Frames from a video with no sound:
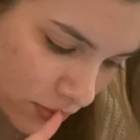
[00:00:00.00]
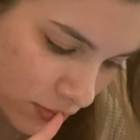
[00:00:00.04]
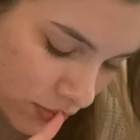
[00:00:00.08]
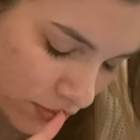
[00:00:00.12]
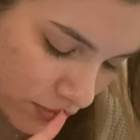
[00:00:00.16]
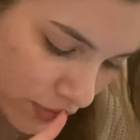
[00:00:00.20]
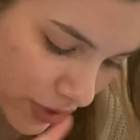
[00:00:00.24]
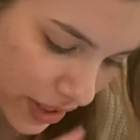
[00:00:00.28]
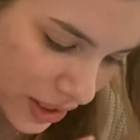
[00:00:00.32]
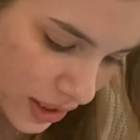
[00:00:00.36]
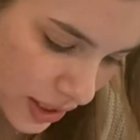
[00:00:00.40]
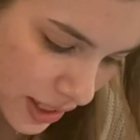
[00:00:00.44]

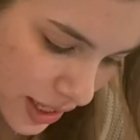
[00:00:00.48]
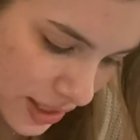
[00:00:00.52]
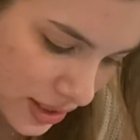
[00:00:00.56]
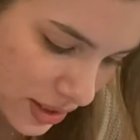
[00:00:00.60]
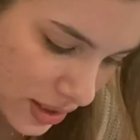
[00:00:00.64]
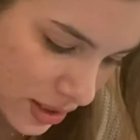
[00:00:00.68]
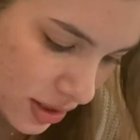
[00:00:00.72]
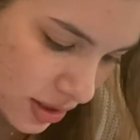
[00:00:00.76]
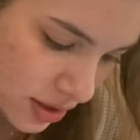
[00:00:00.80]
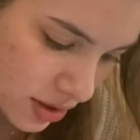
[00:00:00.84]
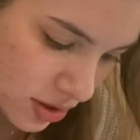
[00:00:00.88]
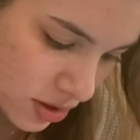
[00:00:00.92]
My
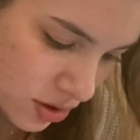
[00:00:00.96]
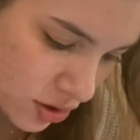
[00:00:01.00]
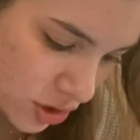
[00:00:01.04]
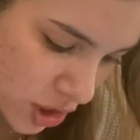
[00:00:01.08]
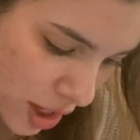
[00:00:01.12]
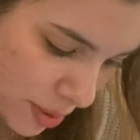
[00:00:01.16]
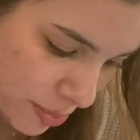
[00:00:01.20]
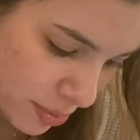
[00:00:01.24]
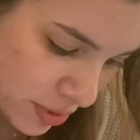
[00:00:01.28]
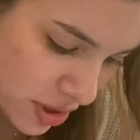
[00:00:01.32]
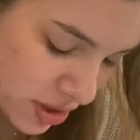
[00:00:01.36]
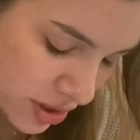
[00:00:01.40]
classes,
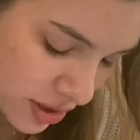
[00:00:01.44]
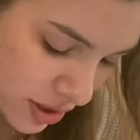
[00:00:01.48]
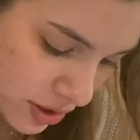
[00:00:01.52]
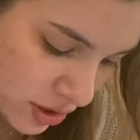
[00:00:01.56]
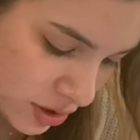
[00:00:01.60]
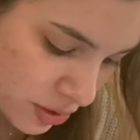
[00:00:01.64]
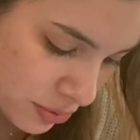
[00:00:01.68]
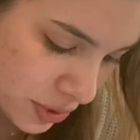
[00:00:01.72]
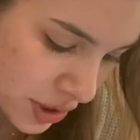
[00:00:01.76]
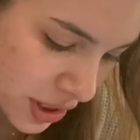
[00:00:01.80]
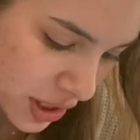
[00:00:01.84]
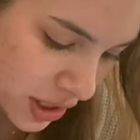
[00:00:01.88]
Japanese and
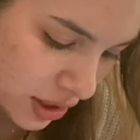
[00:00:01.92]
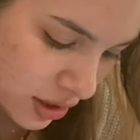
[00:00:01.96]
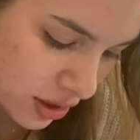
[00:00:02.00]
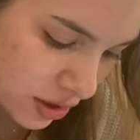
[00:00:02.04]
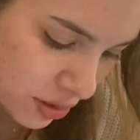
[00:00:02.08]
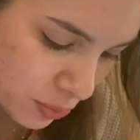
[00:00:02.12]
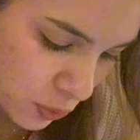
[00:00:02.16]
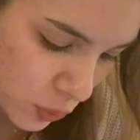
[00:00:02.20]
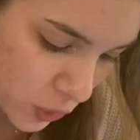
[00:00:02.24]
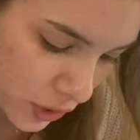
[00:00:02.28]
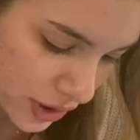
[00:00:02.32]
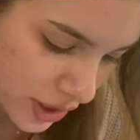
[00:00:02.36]
Korean,
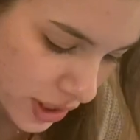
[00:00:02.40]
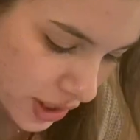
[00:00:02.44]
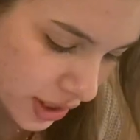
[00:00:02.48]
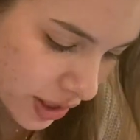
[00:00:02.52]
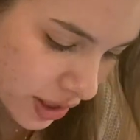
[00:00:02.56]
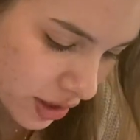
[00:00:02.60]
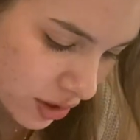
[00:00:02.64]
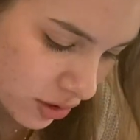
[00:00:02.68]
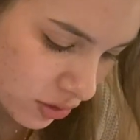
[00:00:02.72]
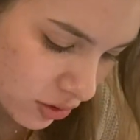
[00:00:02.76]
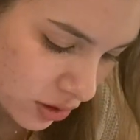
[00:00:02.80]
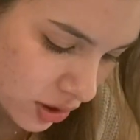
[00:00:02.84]
working
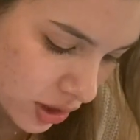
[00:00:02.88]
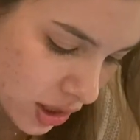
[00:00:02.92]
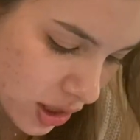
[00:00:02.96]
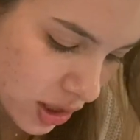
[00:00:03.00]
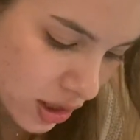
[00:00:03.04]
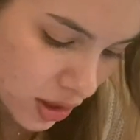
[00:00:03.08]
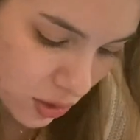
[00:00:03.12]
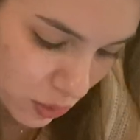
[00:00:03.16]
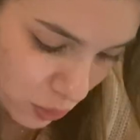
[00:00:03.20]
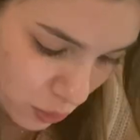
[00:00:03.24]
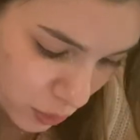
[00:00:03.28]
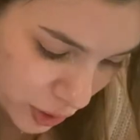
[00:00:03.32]
out,
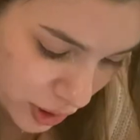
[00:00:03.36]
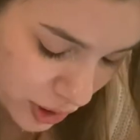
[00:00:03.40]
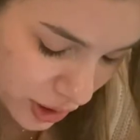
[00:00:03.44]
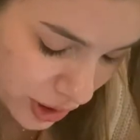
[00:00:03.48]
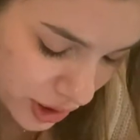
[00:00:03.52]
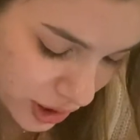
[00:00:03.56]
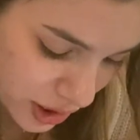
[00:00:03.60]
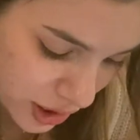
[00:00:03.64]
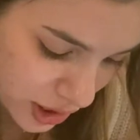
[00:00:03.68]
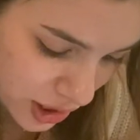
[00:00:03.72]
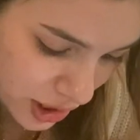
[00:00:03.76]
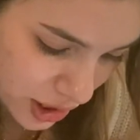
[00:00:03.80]

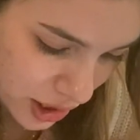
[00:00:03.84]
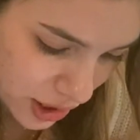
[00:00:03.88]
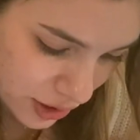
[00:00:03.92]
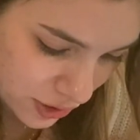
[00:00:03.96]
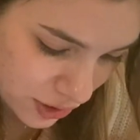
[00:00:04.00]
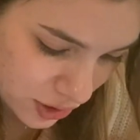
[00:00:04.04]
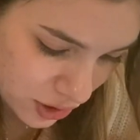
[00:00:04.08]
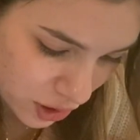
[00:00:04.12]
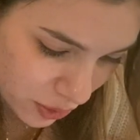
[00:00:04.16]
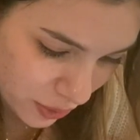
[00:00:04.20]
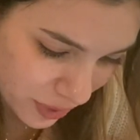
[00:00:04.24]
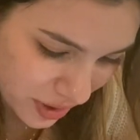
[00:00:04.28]
work,
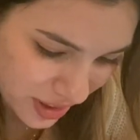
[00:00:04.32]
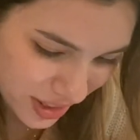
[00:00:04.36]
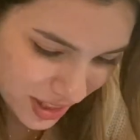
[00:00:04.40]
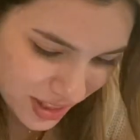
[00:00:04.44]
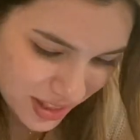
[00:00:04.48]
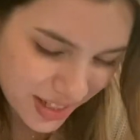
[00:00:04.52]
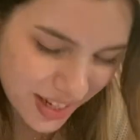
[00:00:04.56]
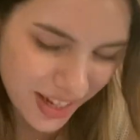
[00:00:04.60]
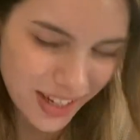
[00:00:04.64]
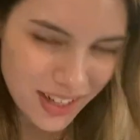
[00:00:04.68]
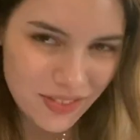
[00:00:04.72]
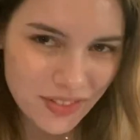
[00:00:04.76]
sewing. That's
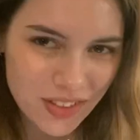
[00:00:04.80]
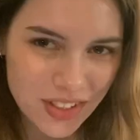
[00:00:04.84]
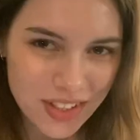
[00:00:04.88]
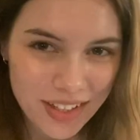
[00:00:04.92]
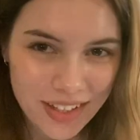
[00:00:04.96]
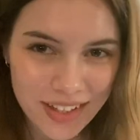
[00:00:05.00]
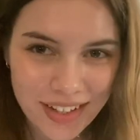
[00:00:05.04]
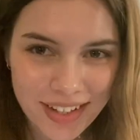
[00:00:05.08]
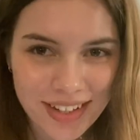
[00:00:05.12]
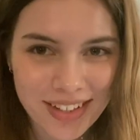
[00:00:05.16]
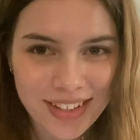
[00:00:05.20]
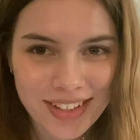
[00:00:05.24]
kind of a
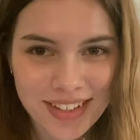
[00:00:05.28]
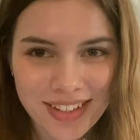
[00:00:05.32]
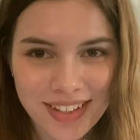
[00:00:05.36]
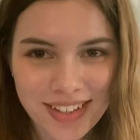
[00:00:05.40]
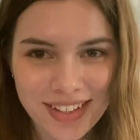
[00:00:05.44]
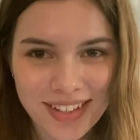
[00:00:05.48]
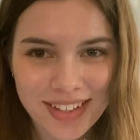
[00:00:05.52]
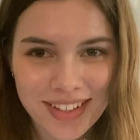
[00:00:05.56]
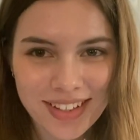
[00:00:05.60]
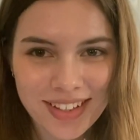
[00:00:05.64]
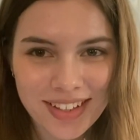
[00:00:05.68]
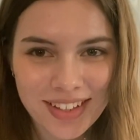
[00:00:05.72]
lot.
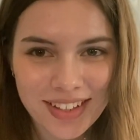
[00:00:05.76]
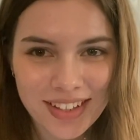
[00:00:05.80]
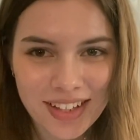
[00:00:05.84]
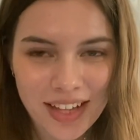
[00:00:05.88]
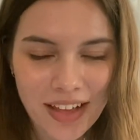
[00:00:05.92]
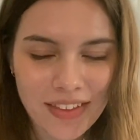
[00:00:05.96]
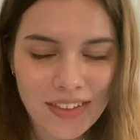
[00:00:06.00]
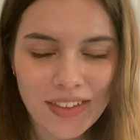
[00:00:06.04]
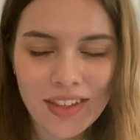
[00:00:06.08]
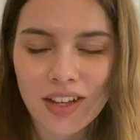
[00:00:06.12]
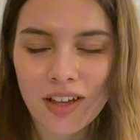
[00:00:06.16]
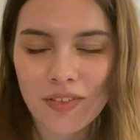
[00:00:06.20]

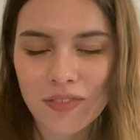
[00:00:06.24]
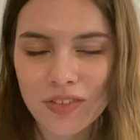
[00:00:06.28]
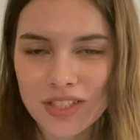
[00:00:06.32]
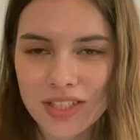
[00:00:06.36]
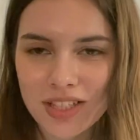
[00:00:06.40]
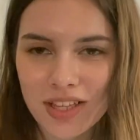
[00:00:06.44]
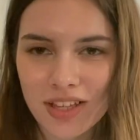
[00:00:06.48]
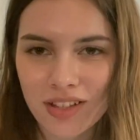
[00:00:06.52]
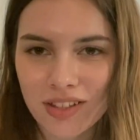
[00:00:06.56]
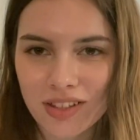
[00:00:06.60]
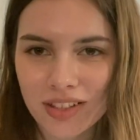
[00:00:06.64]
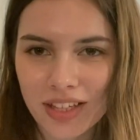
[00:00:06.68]
And then obviously
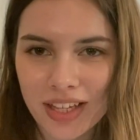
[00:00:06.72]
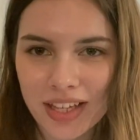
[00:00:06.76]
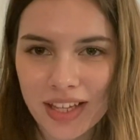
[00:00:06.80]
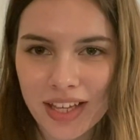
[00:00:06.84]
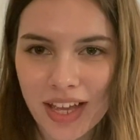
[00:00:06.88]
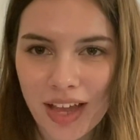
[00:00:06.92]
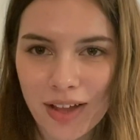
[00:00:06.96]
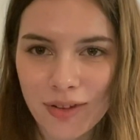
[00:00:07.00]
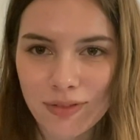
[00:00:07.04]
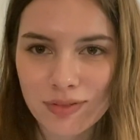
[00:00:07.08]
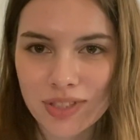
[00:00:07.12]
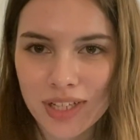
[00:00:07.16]
I'll like
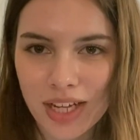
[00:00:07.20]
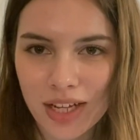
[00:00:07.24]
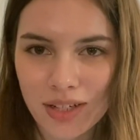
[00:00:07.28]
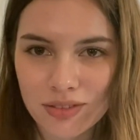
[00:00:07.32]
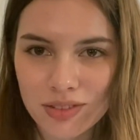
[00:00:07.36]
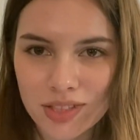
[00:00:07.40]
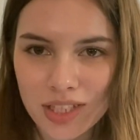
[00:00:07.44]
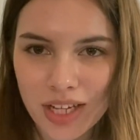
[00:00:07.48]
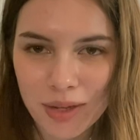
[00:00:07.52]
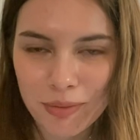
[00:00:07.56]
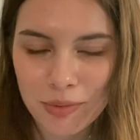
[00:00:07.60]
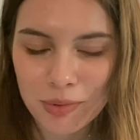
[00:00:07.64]
have
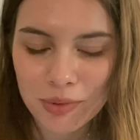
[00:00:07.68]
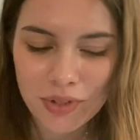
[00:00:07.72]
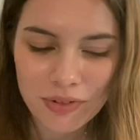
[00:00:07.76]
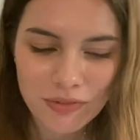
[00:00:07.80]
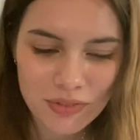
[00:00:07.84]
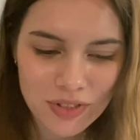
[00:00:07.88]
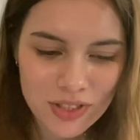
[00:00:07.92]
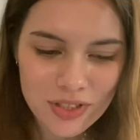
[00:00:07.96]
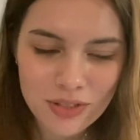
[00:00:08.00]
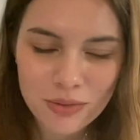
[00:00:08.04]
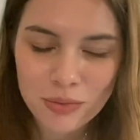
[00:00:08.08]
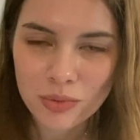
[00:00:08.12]
downtime or whatever
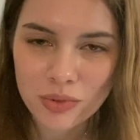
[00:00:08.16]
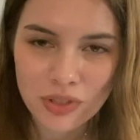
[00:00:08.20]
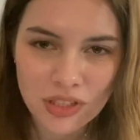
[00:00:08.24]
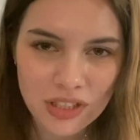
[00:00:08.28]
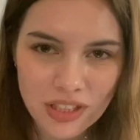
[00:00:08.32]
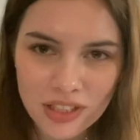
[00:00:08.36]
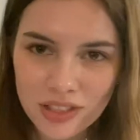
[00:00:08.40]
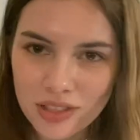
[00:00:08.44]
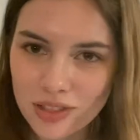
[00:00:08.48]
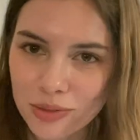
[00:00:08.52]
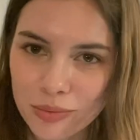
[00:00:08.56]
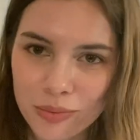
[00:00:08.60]
to
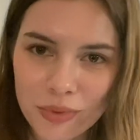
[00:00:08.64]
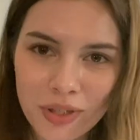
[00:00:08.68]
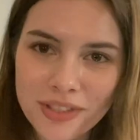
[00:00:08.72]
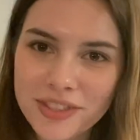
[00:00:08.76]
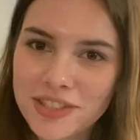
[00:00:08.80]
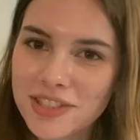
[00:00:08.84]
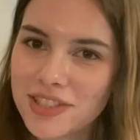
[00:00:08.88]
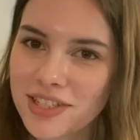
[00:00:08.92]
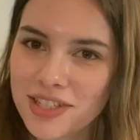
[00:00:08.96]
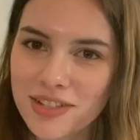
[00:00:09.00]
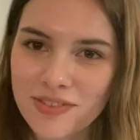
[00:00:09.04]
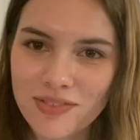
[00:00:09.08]
read or watch
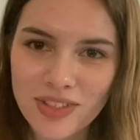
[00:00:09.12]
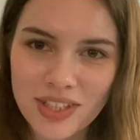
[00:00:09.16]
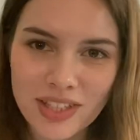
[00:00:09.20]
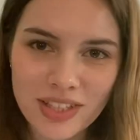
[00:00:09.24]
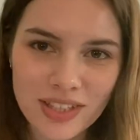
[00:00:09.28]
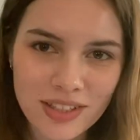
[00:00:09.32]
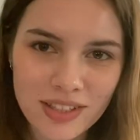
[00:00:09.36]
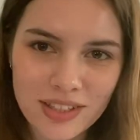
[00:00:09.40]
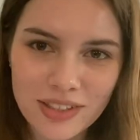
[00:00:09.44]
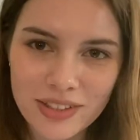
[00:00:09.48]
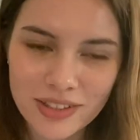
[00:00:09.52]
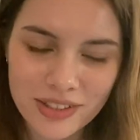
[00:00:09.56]

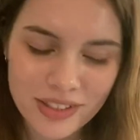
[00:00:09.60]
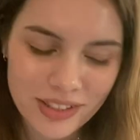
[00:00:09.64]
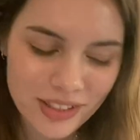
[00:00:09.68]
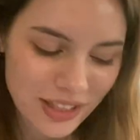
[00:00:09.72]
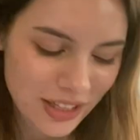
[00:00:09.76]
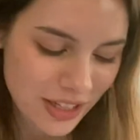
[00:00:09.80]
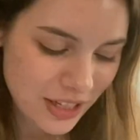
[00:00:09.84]
TV or